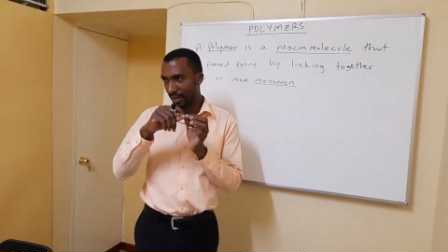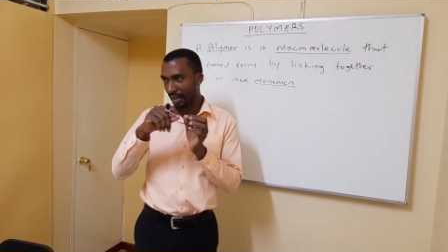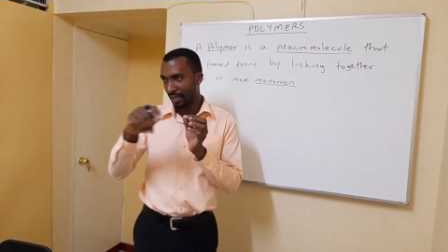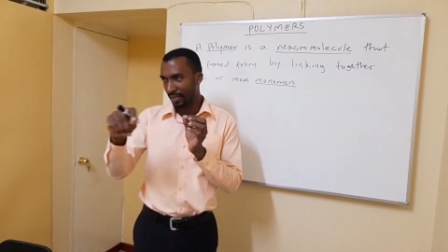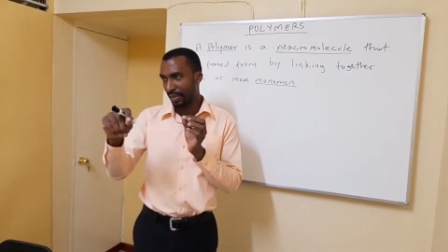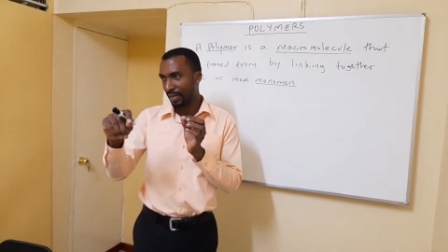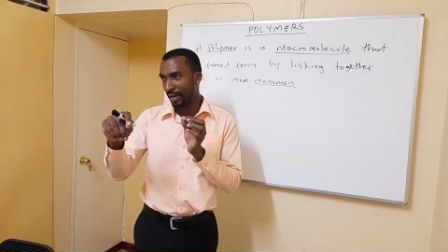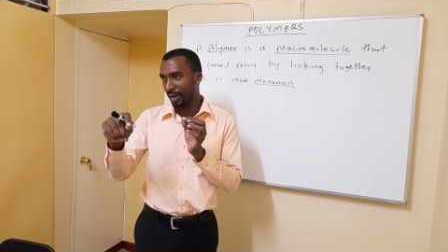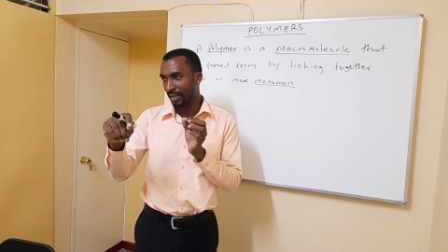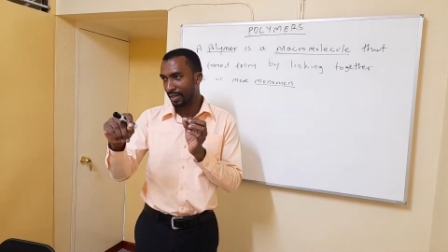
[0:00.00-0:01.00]
electric
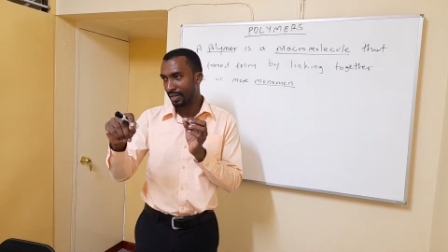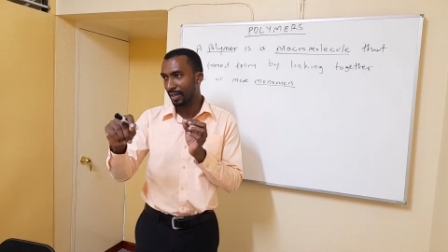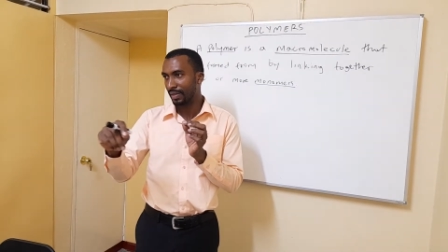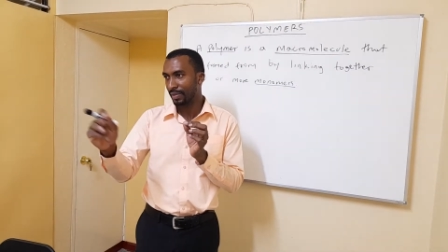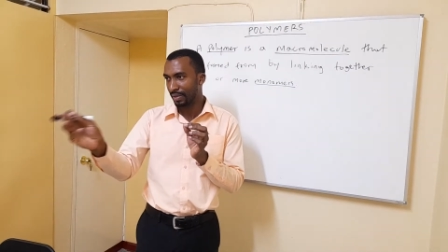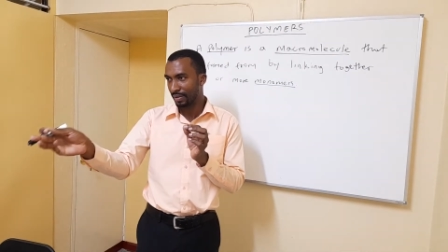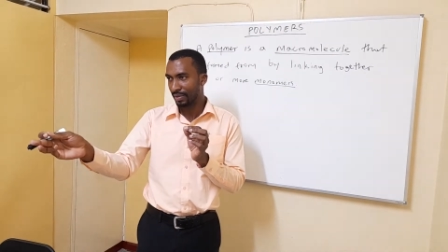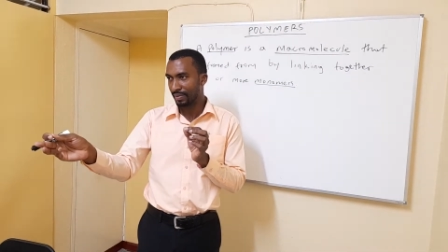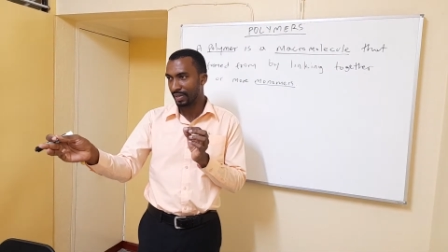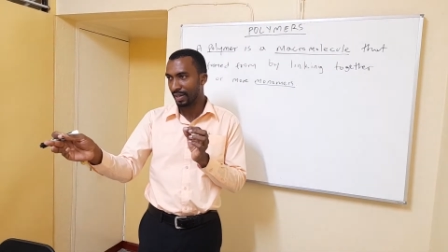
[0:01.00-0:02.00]
cards that you would
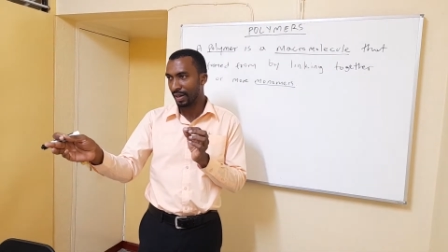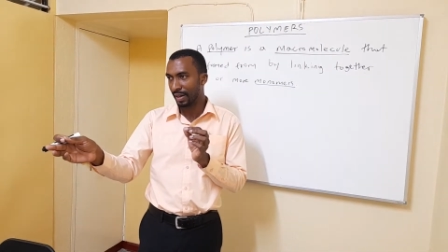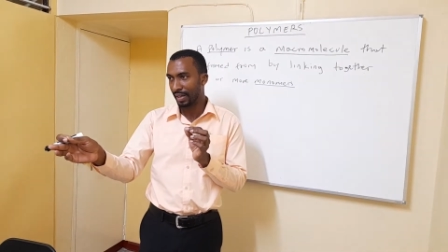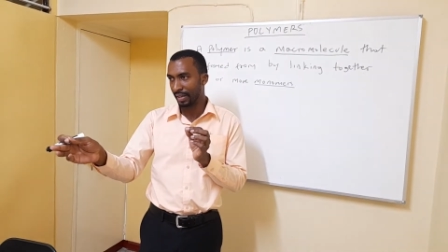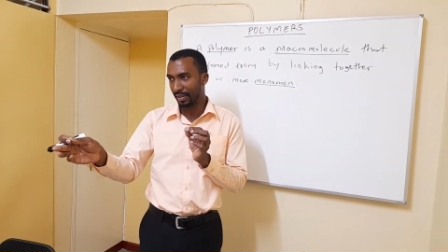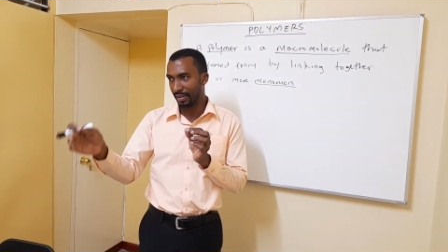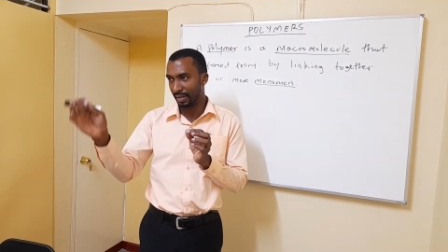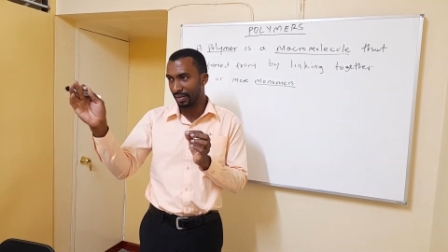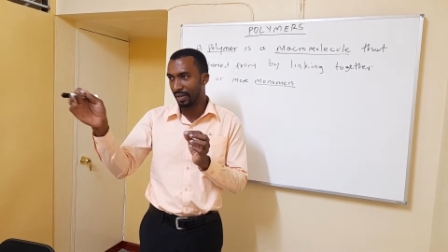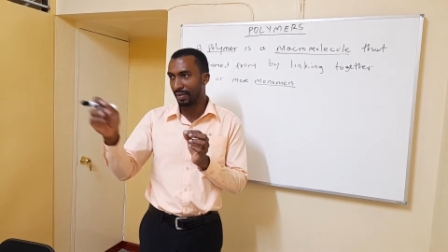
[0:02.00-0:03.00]
use, Mr. Harding,
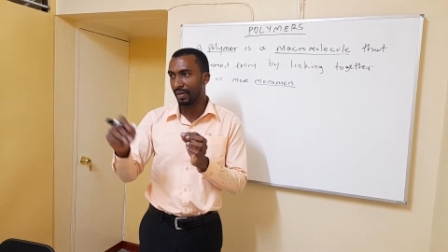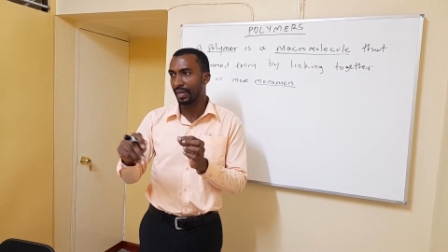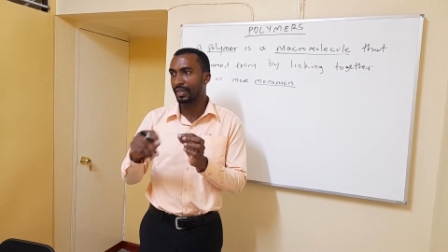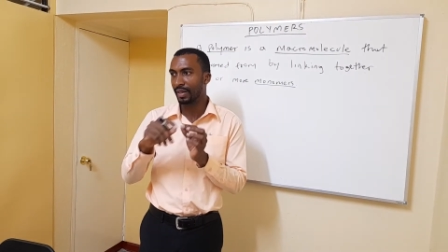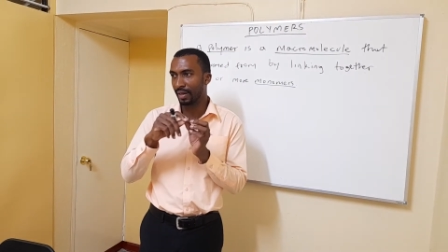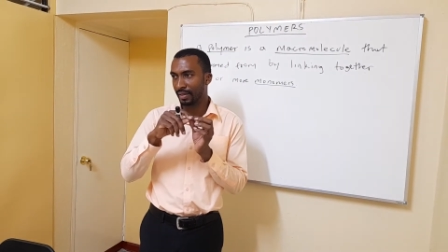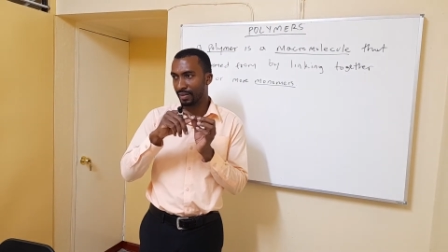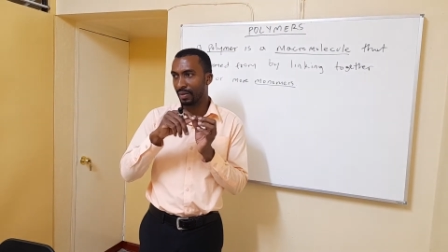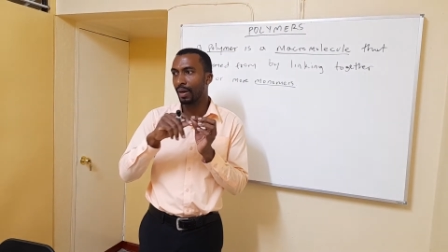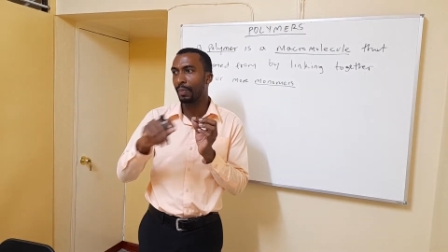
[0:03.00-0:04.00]
in your work is
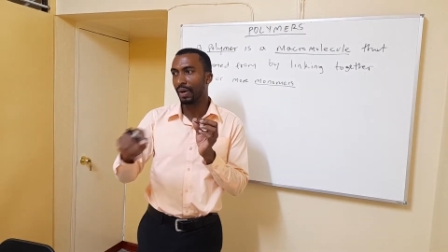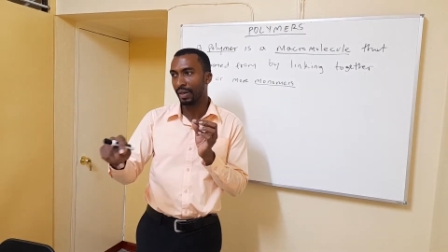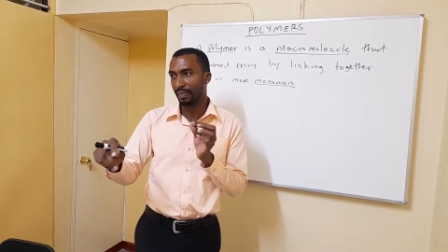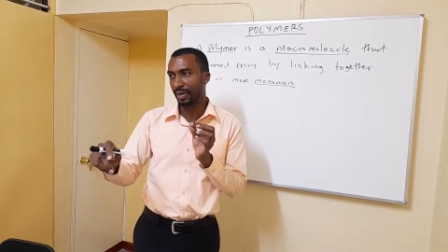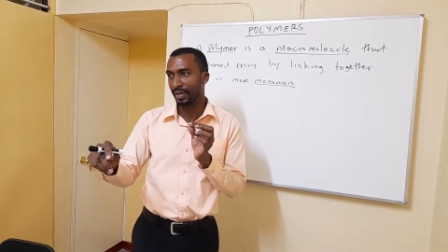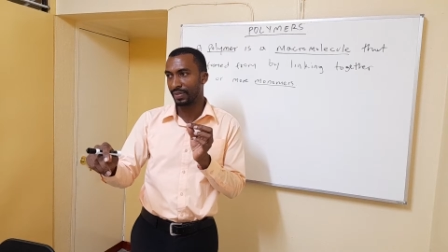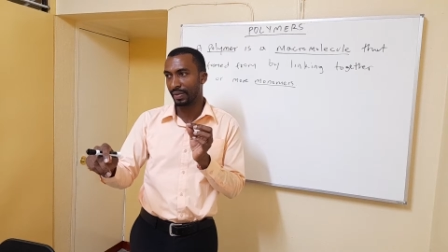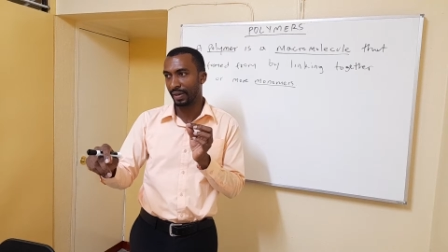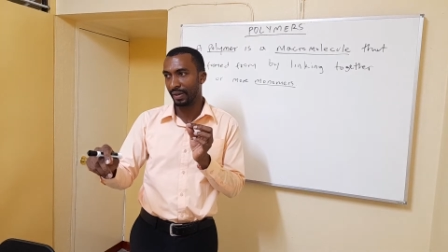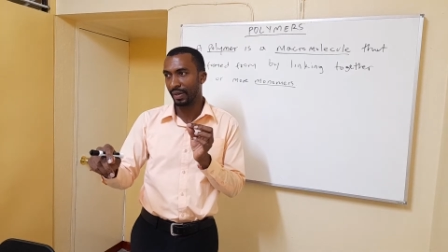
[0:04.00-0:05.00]
also a polymer as
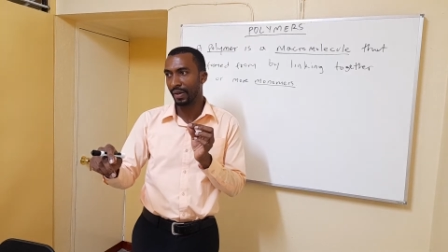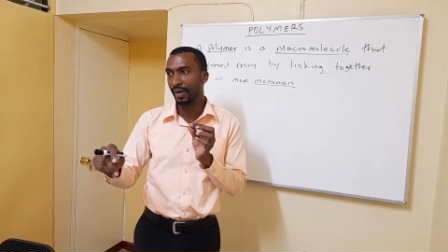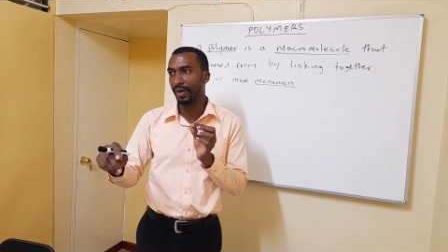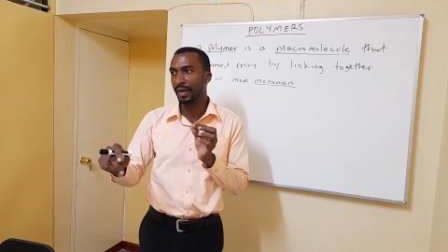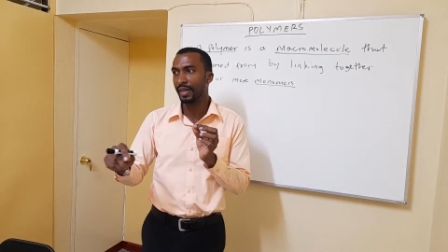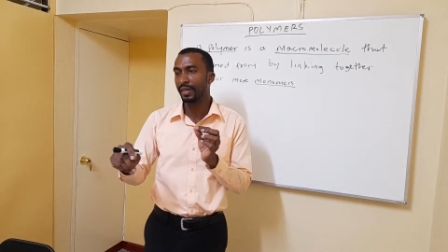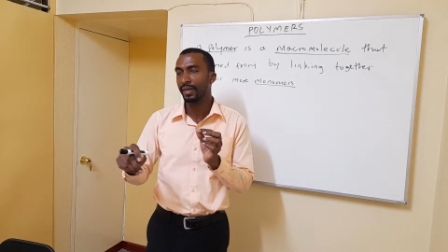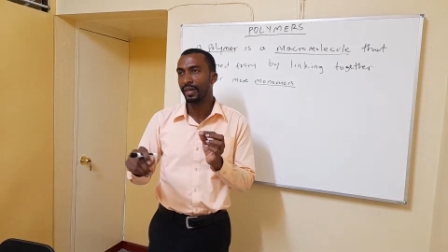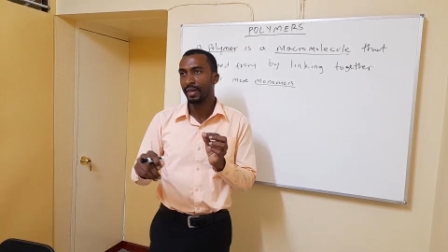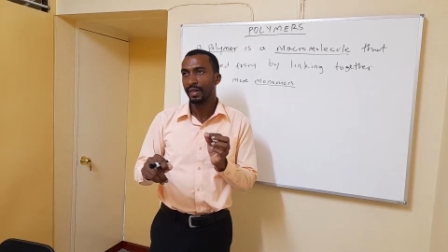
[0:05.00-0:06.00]
well. Alright?